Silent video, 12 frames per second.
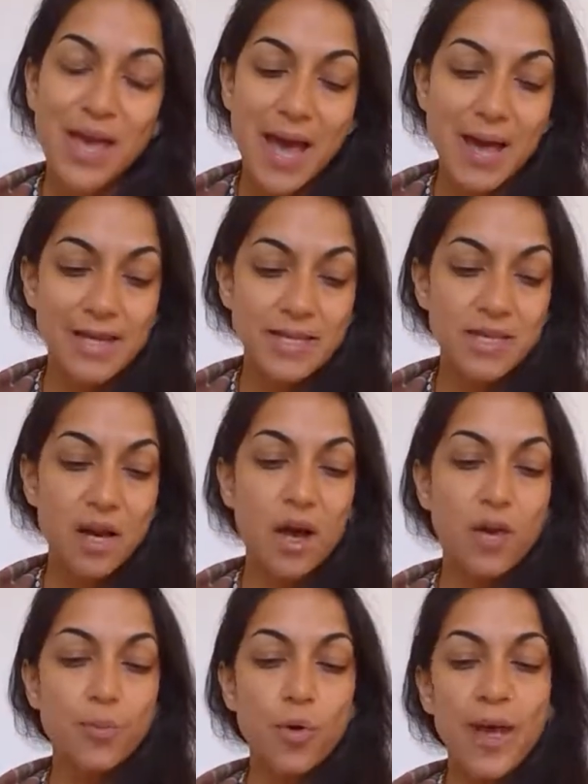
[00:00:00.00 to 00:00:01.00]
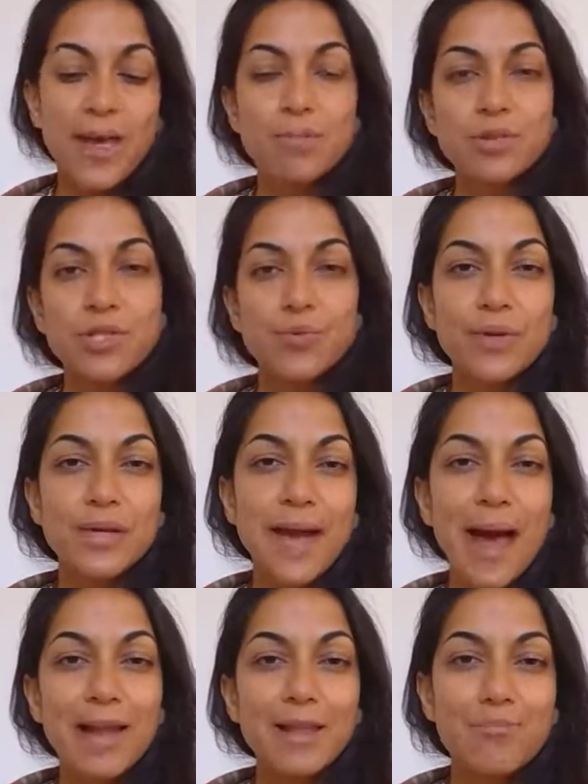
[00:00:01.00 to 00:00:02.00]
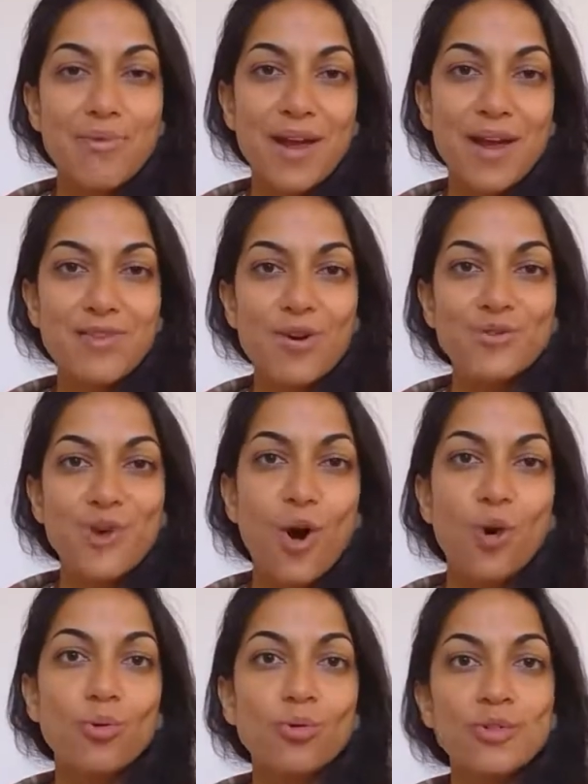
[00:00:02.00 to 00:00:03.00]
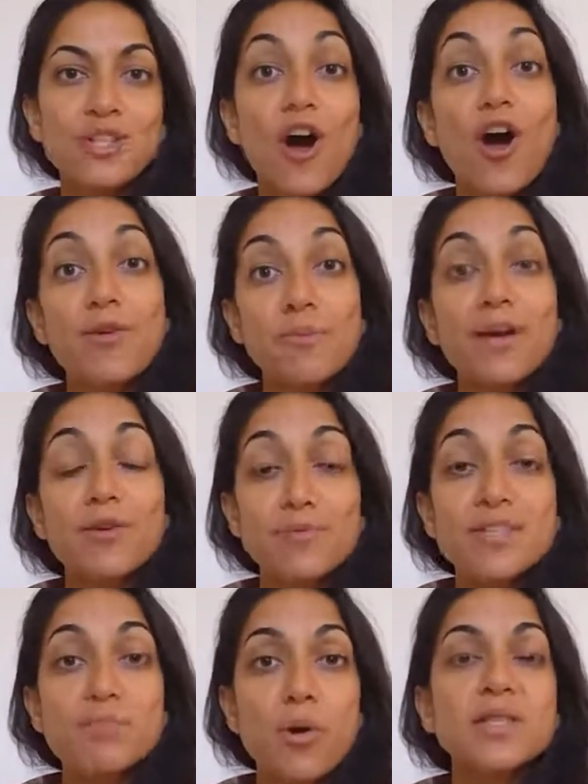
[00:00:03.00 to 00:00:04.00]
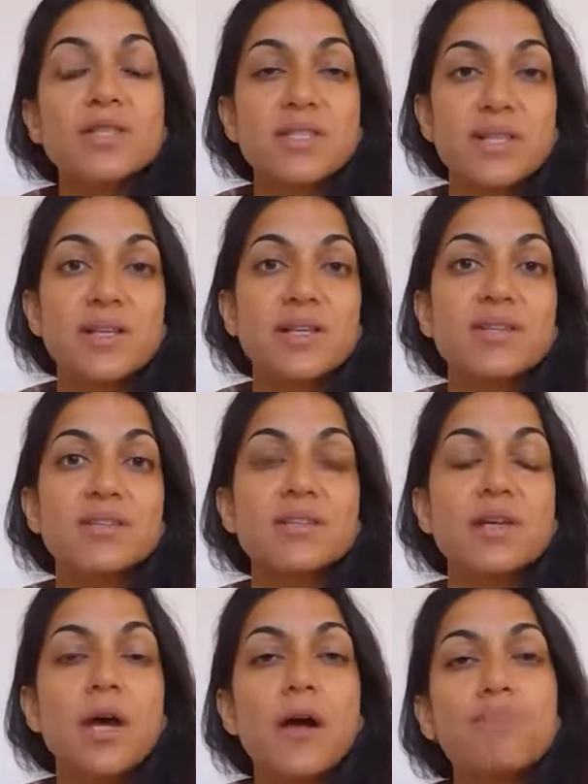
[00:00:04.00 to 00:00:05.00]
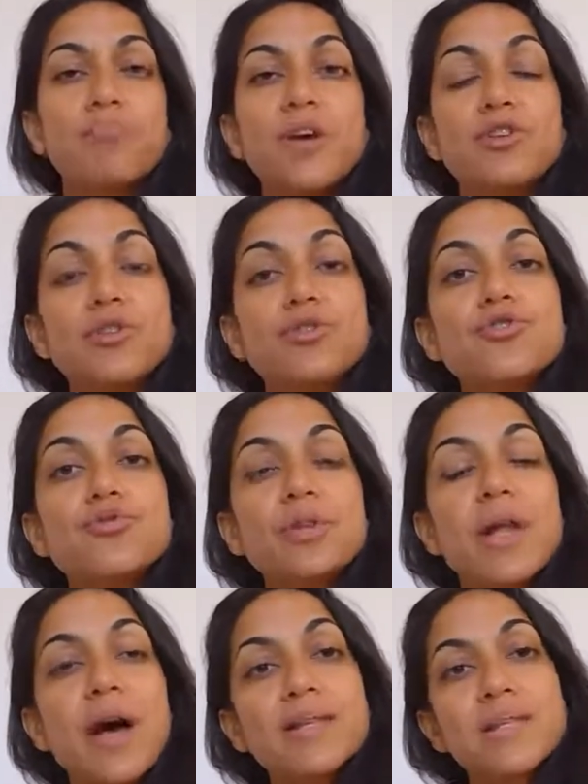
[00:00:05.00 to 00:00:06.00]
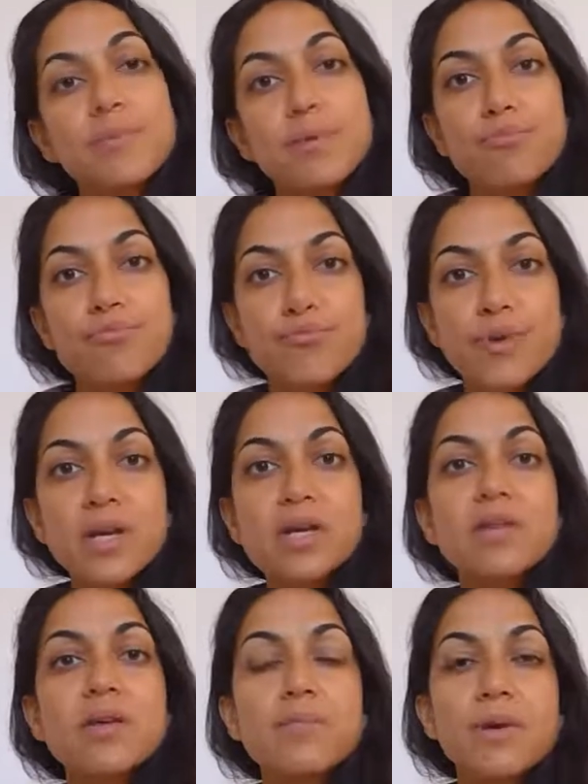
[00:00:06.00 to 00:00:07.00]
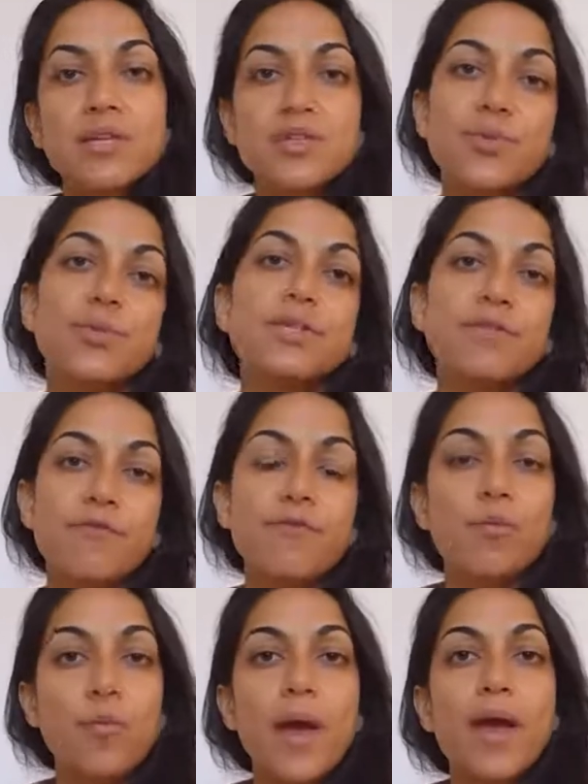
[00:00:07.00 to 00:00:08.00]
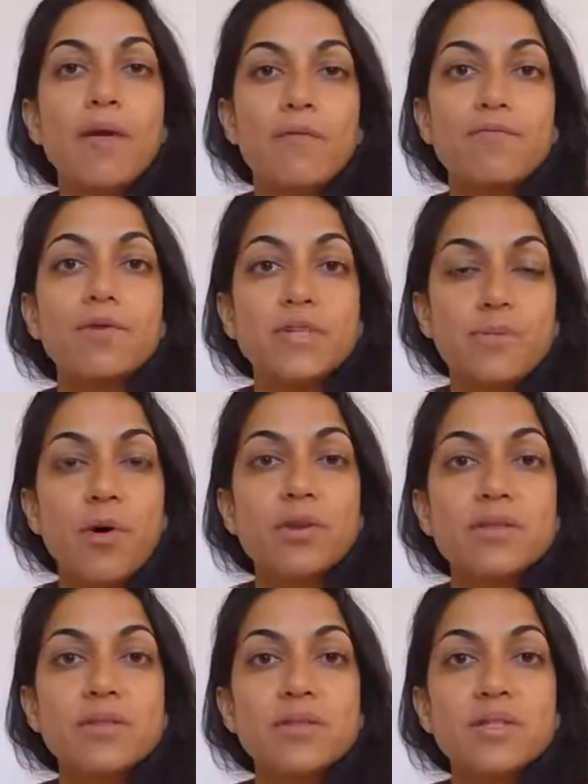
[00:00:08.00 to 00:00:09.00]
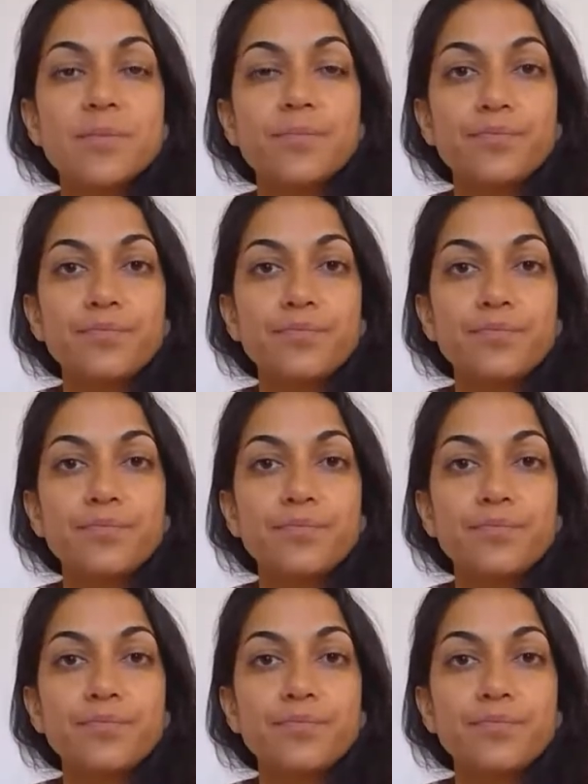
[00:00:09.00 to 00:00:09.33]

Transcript: and in time we're able to recalibrate those old karmic responses and neutralize them and bring them into a different way of response.